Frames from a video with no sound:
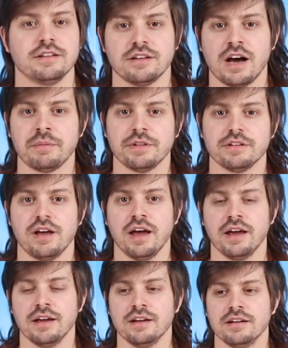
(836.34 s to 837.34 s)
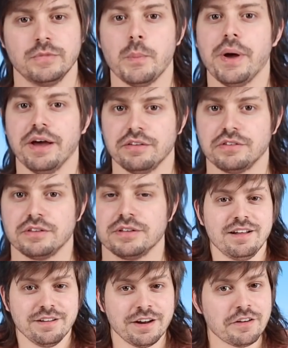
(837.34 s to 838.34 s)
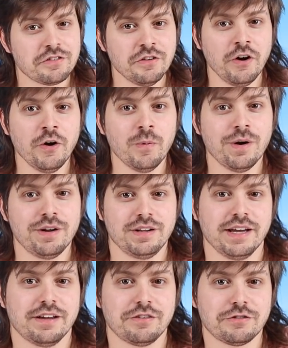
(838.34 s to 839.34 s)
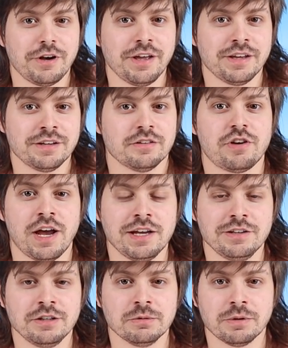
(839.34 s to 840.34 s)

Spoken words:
time of the day, the best. Let us know what like Australian chain you